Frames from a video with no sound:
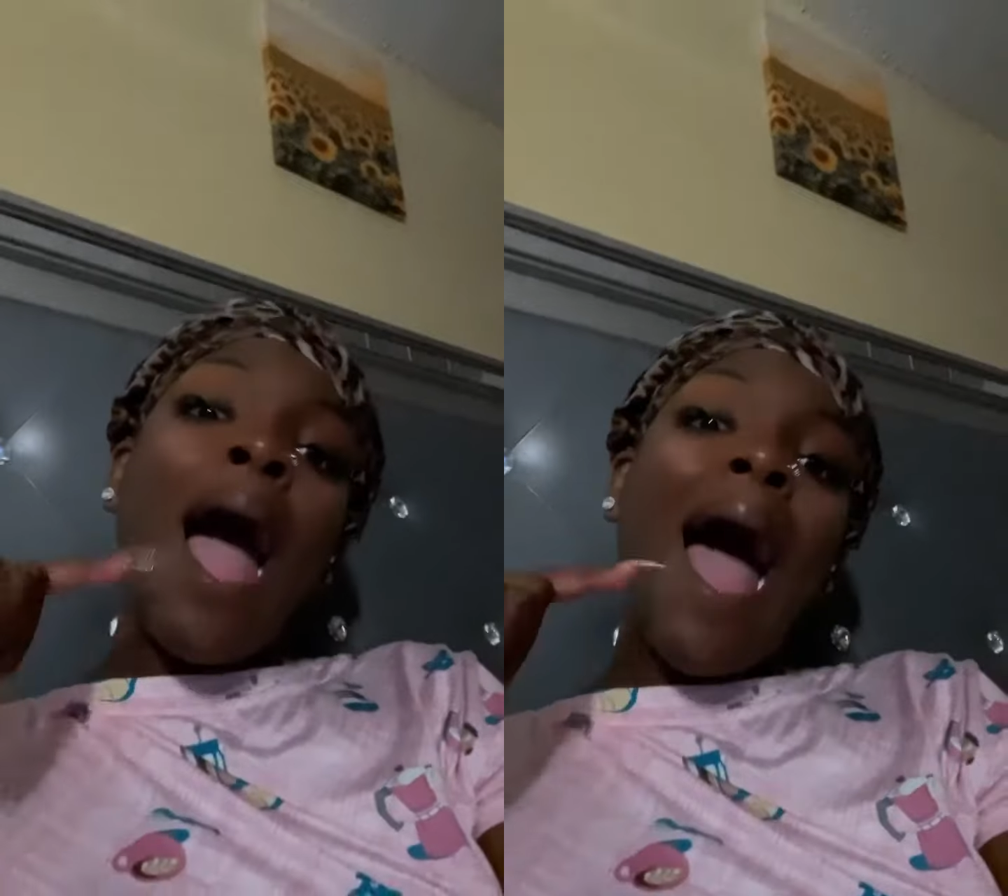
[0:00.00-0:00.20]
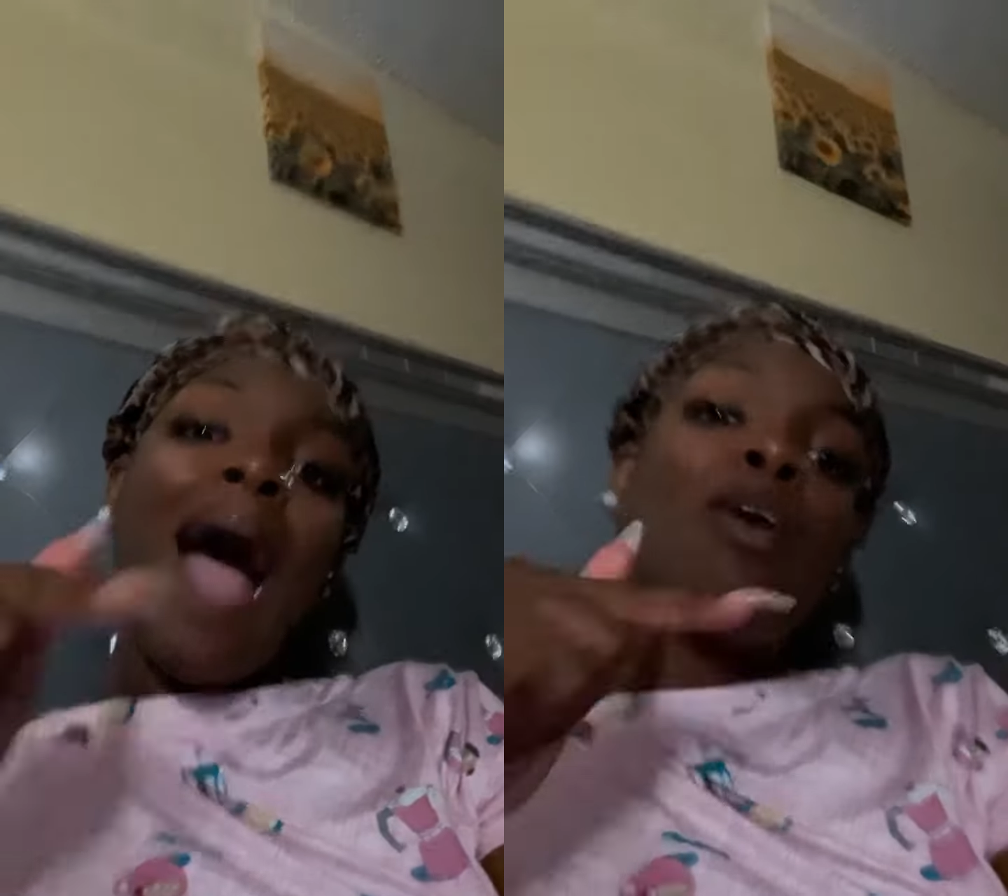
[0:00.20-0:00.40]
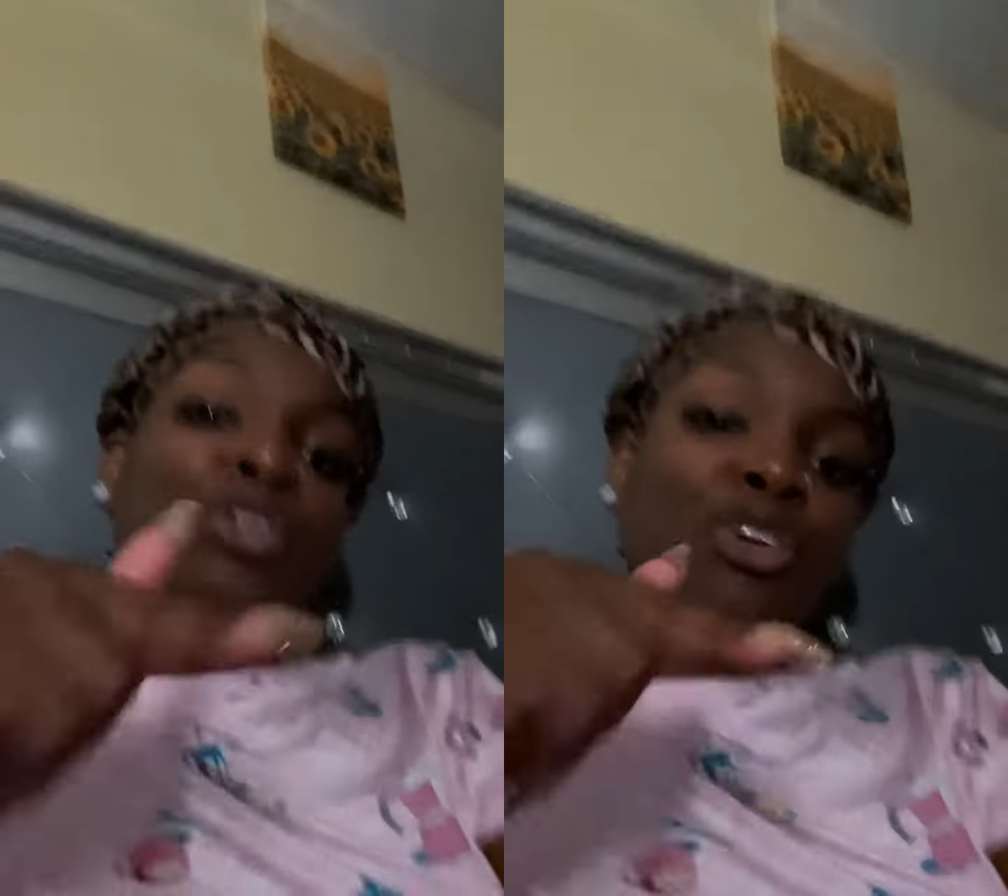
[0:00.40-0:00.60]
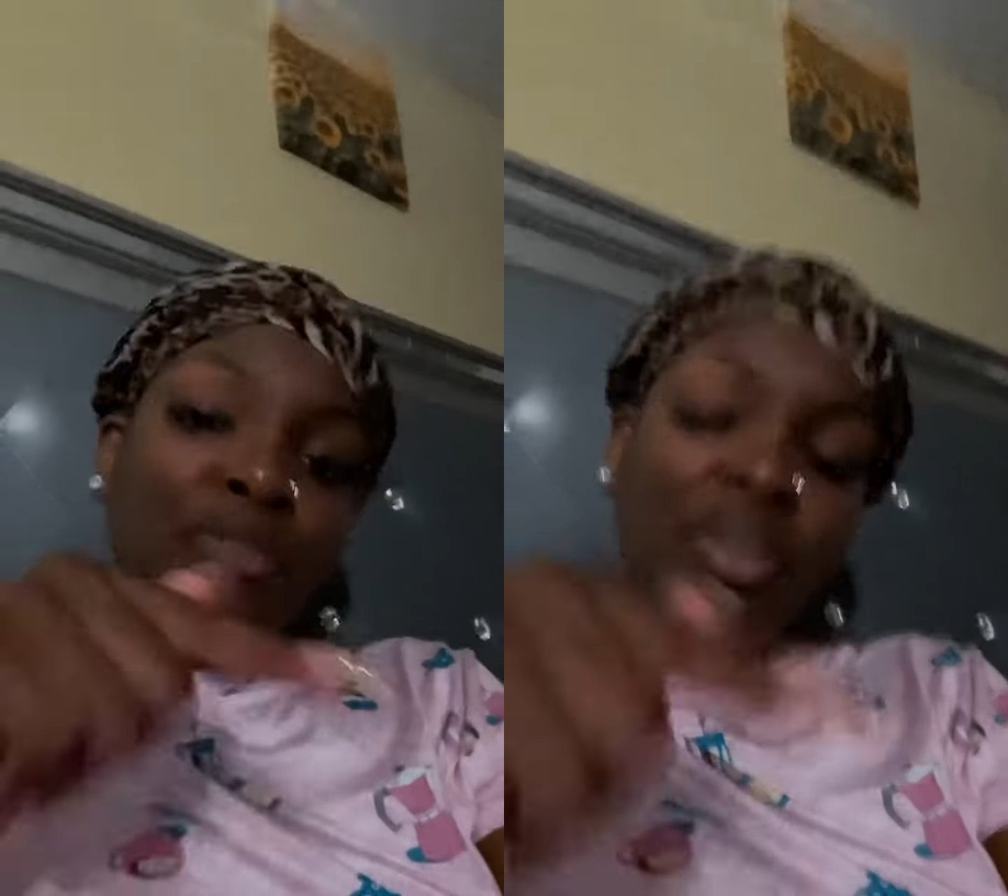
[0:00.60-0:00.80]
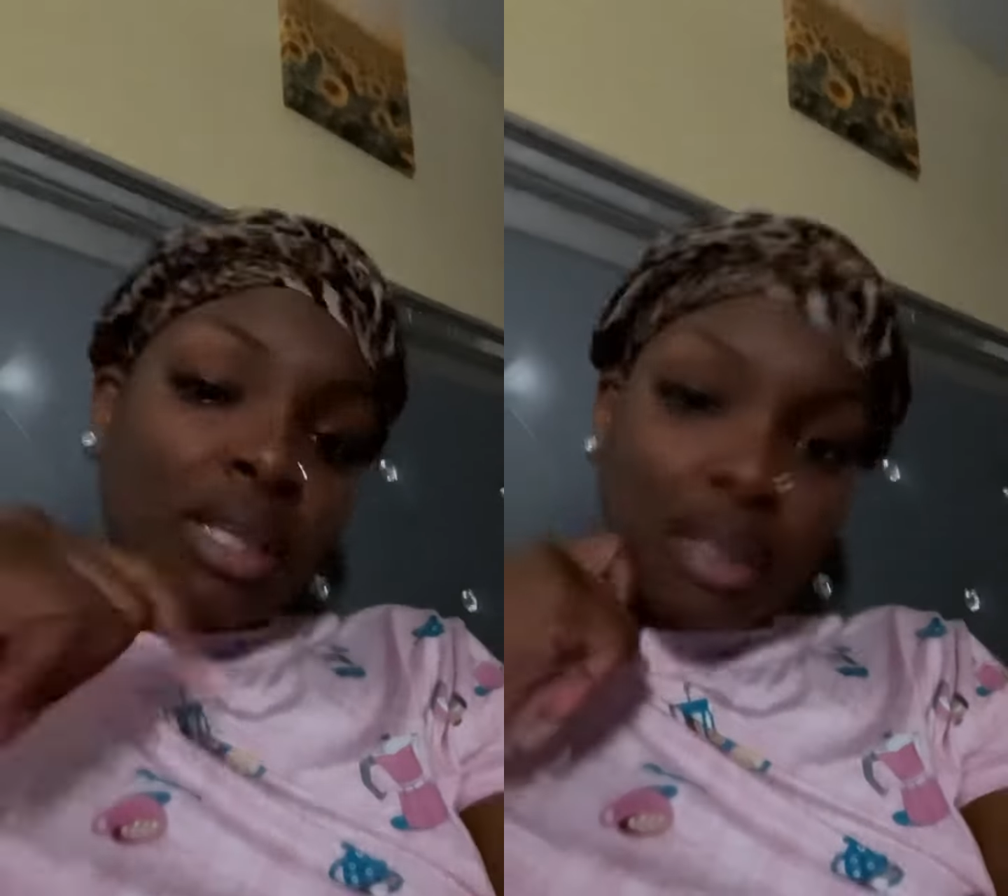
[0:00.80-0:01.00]
how you're
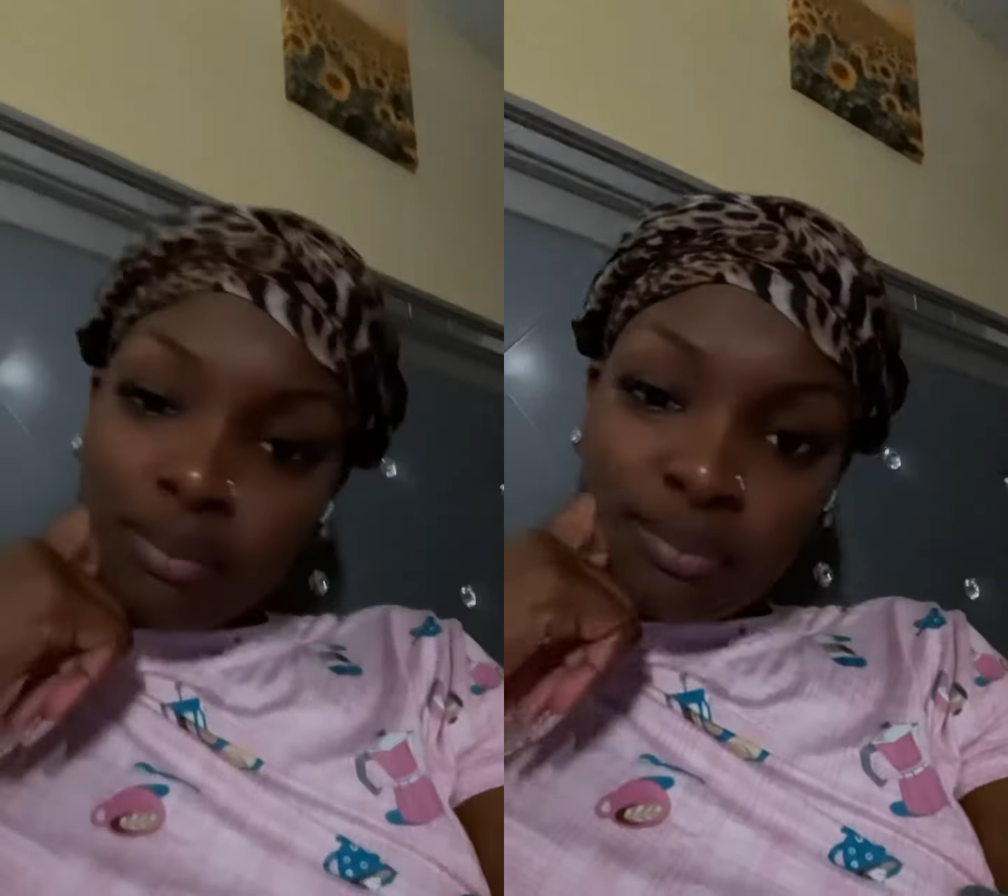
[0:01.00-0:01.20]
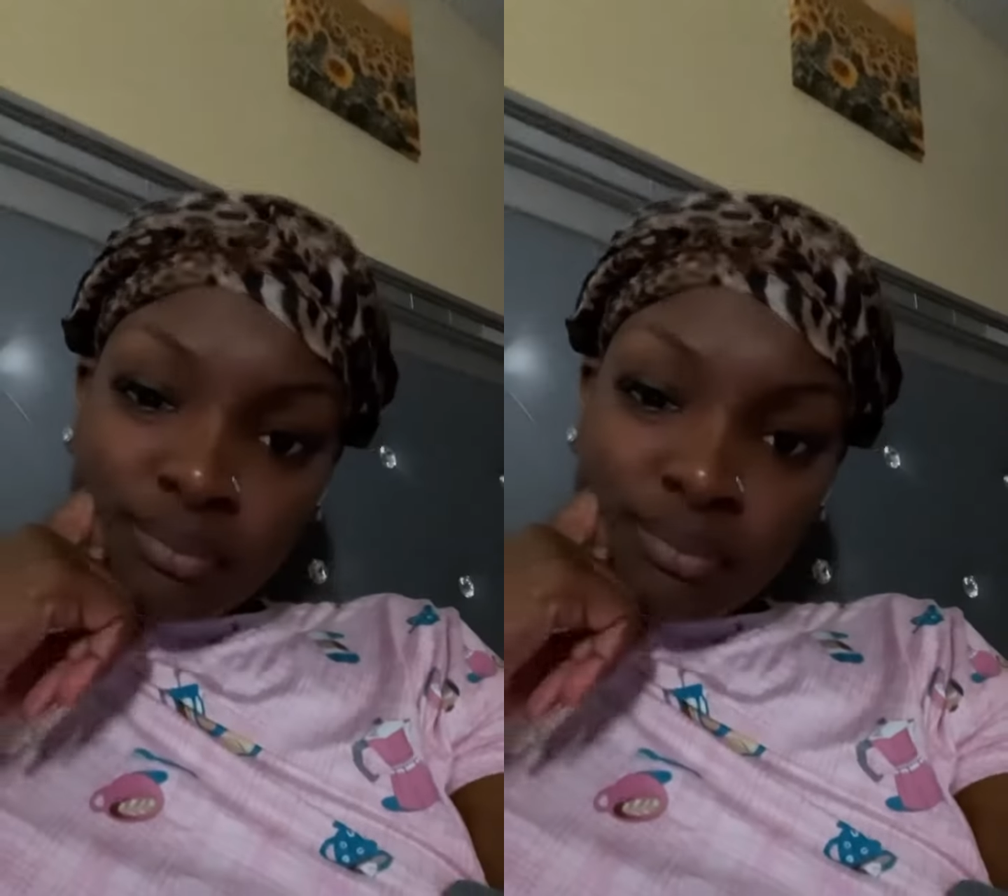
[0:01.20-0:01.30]
feeling.